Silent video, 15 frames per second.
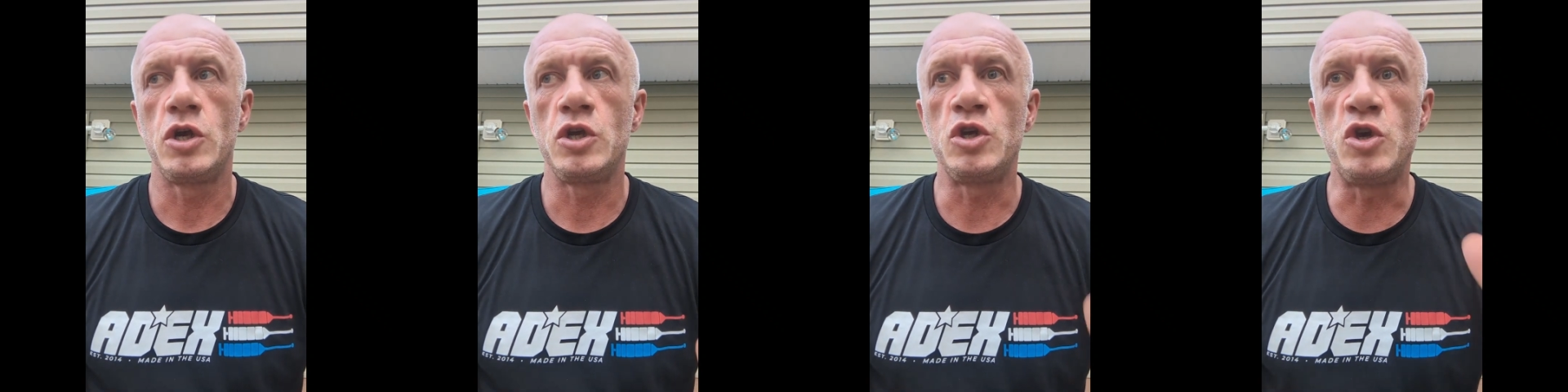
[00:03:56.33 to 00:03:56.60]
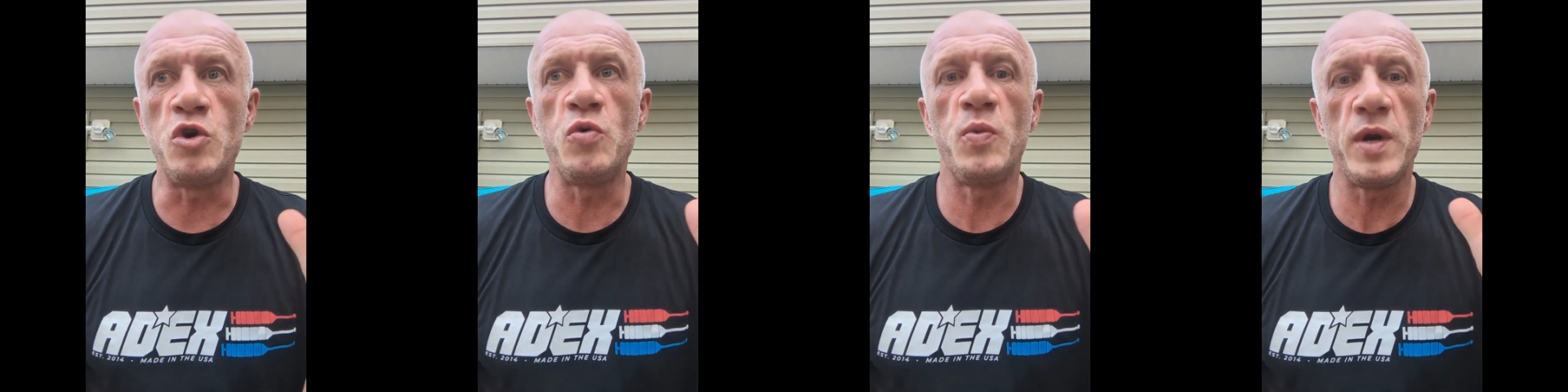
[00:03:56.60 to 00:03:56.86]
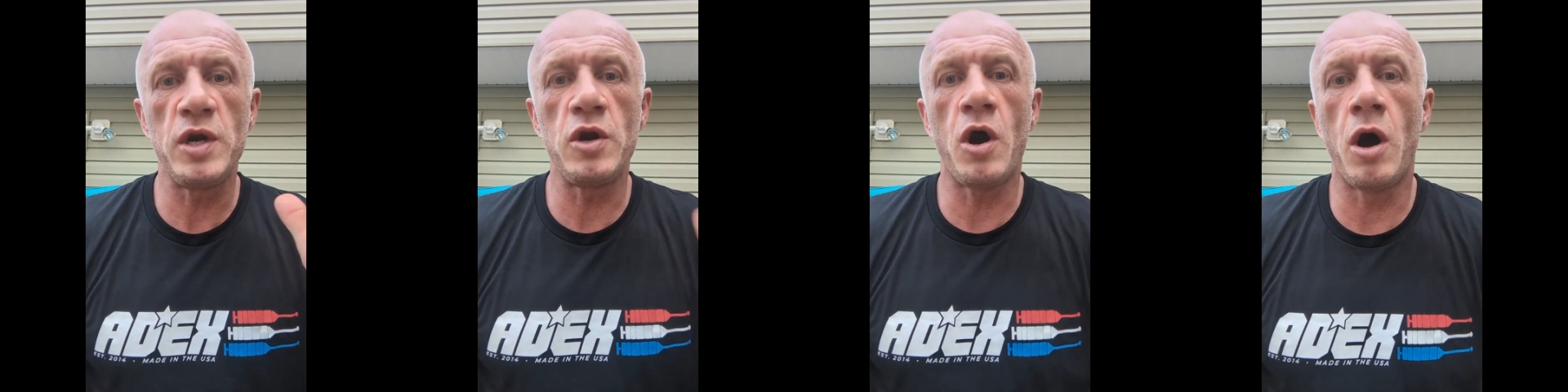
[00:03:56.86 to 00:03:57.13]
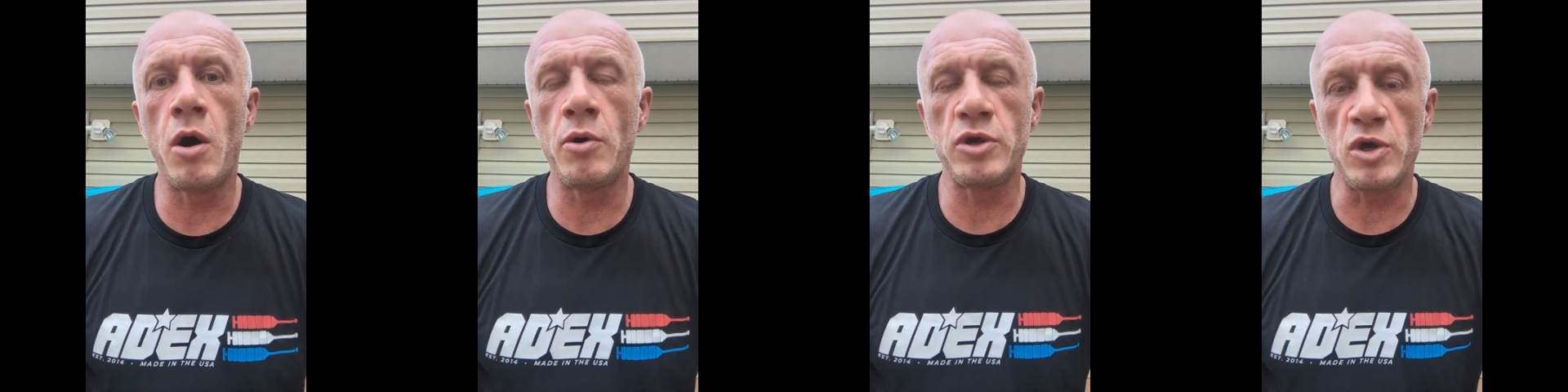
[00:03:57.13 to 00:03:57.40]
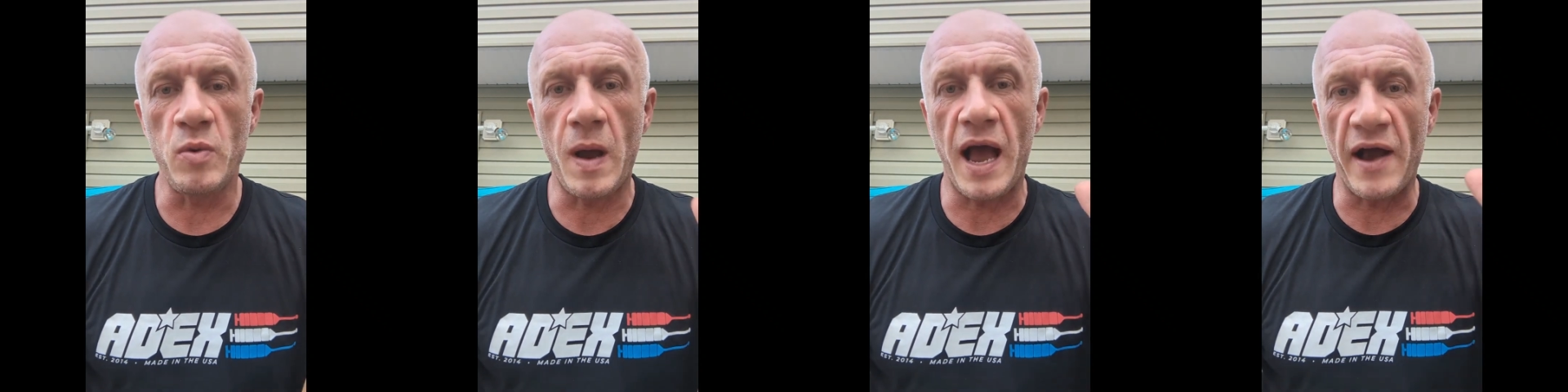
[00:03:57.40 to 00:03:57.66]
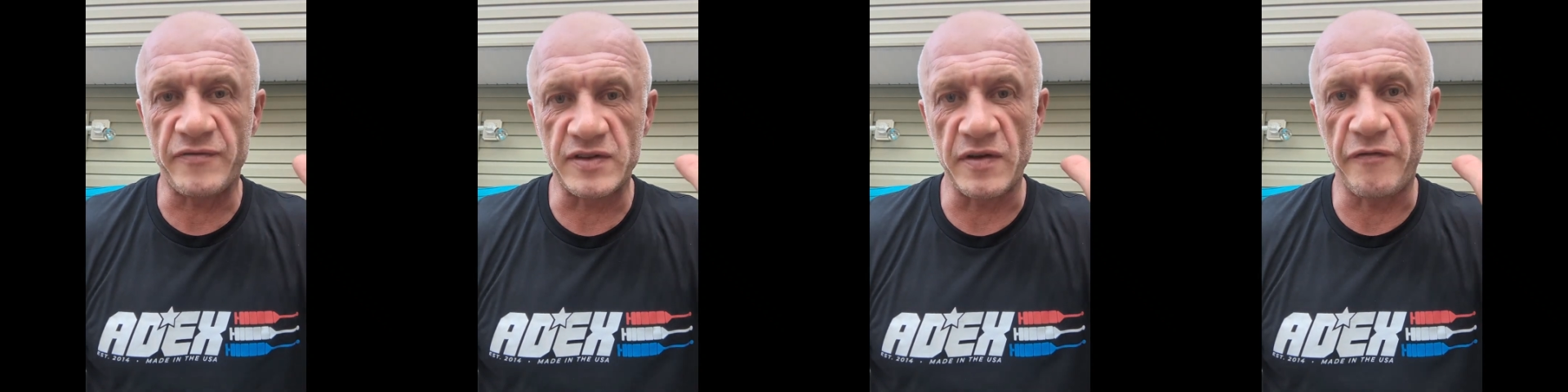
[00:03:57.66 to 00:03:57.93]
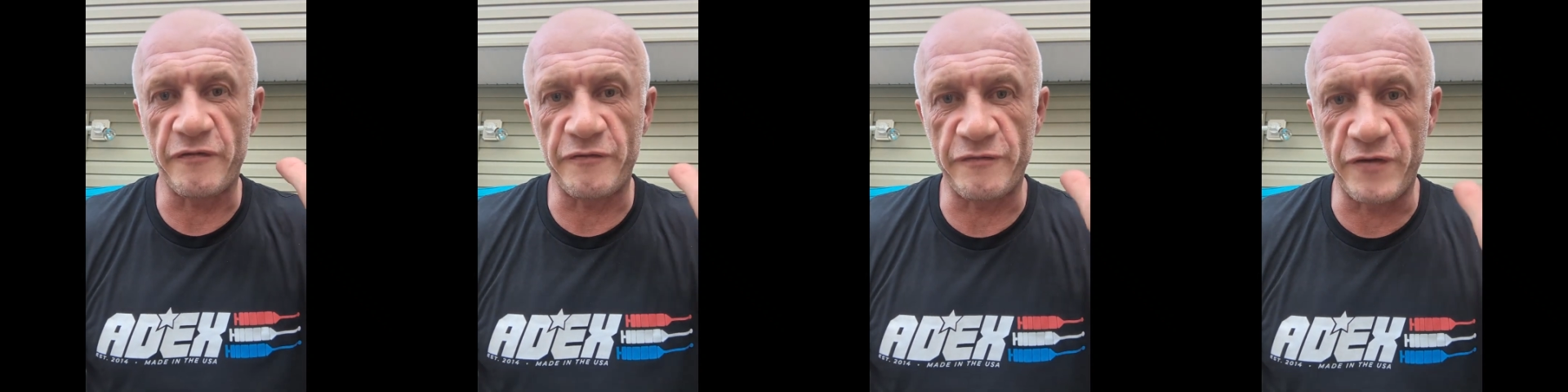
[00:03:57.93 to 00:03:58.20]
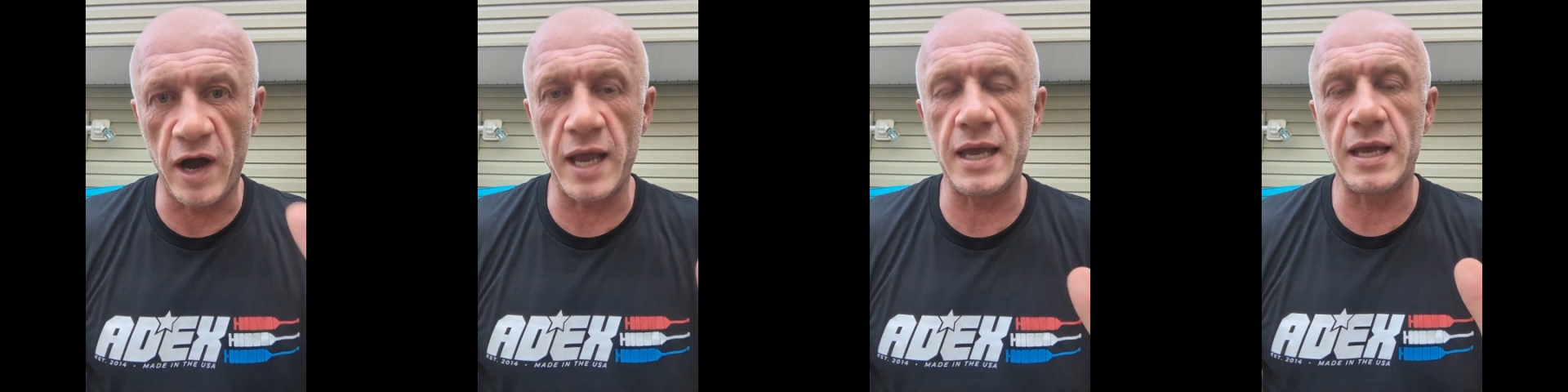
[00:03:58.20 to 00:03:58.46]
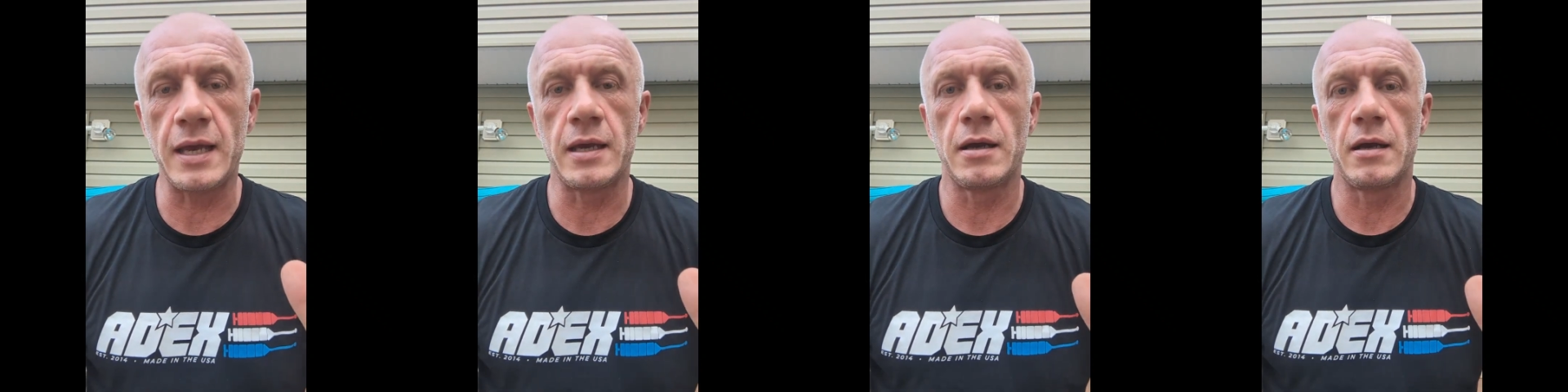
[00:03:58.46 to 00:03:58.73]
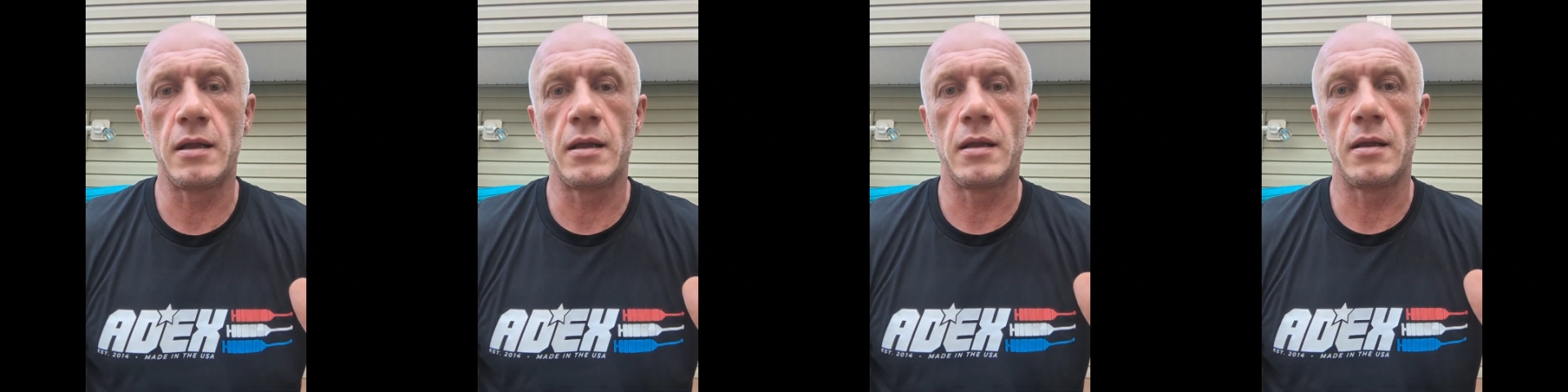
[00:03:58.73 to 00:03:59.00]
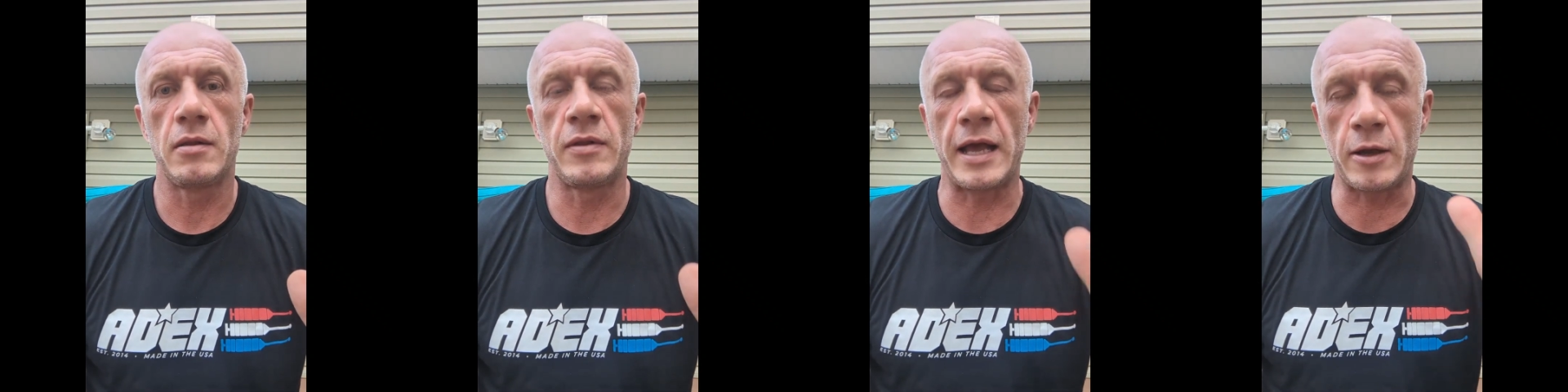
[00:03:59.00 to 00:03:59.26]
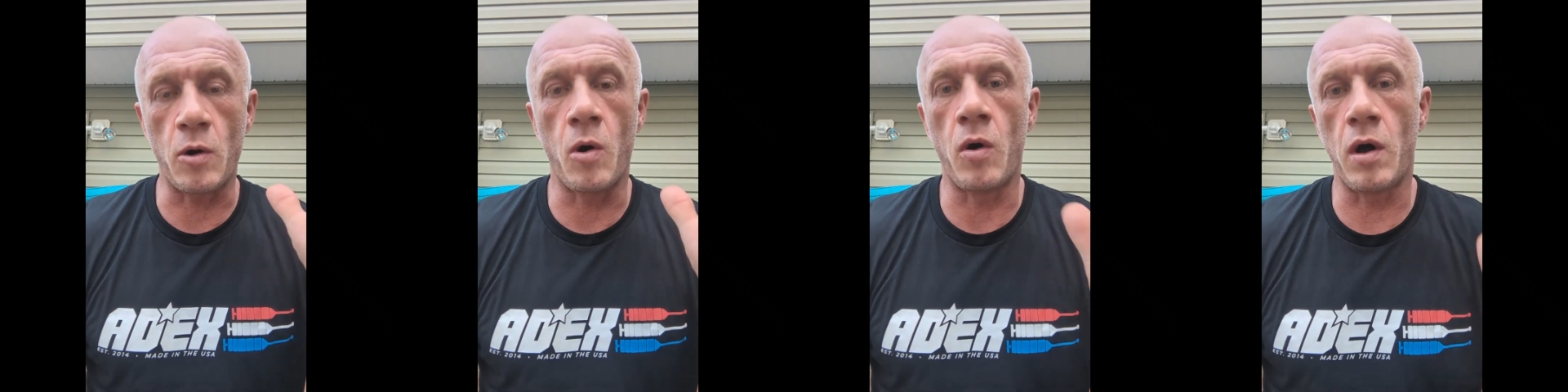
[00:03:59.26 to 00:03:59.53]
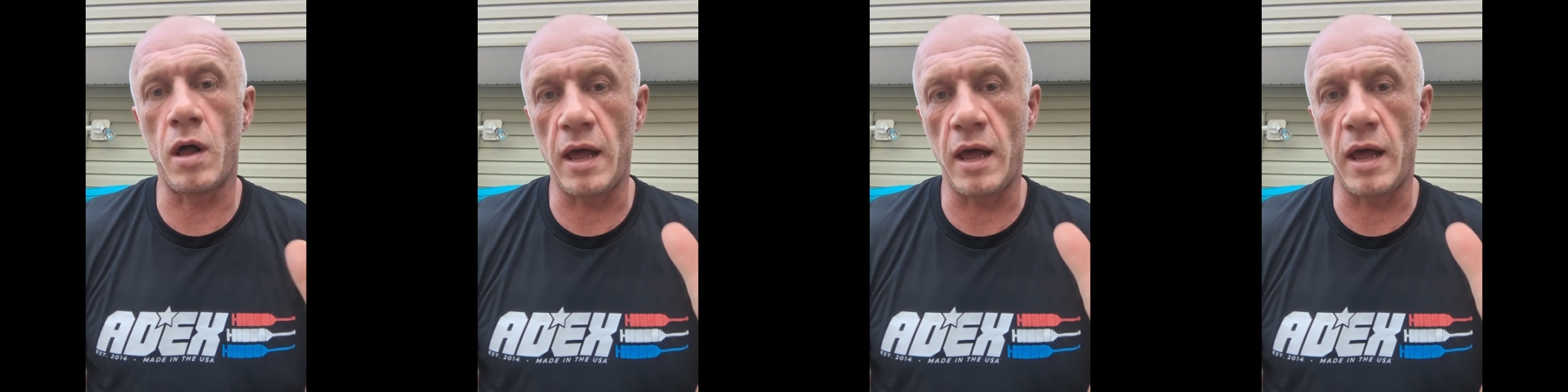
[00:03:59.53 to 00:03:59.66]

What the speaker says: you would know you have to fight like all